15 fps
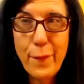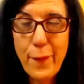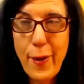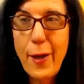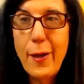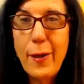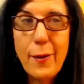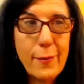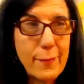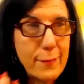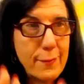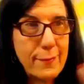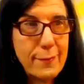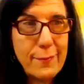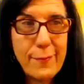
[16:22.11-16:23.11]
I
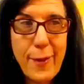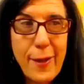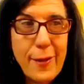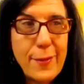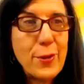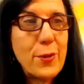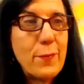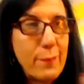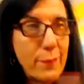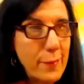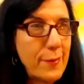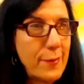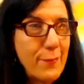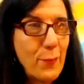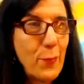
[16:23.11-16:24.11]
I just
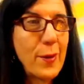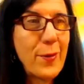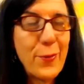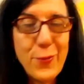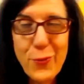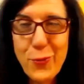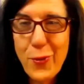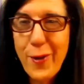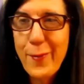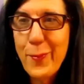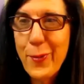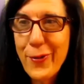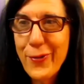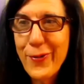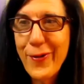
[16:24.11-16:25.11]
went through Dream
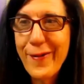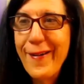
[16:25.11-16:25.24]
Builder